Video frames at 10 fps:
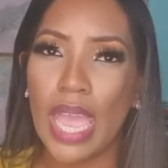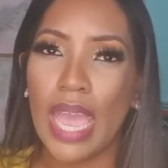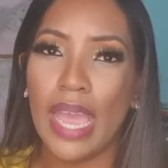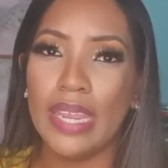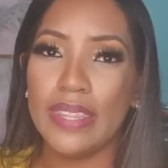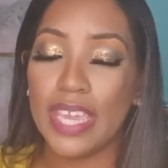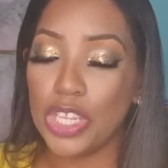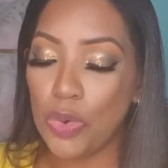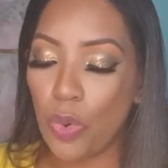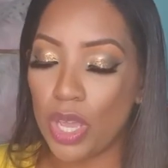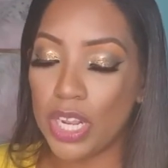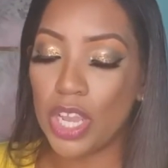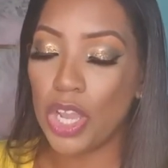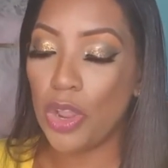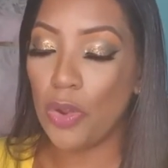and then you want
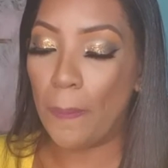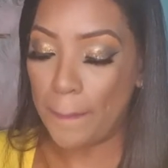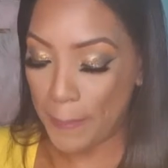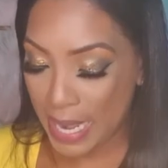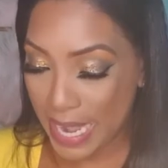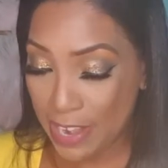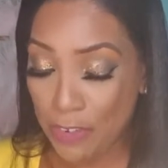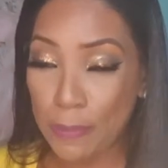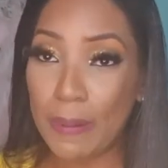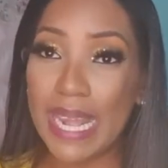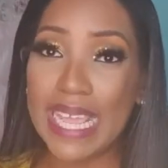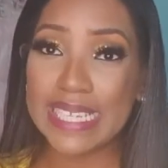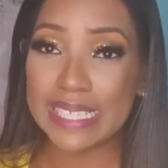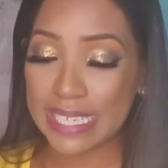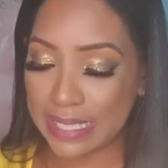to
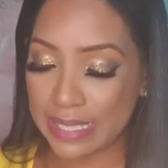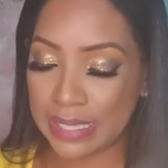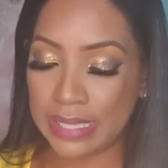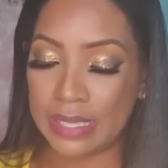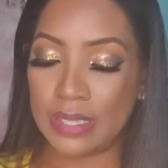replace it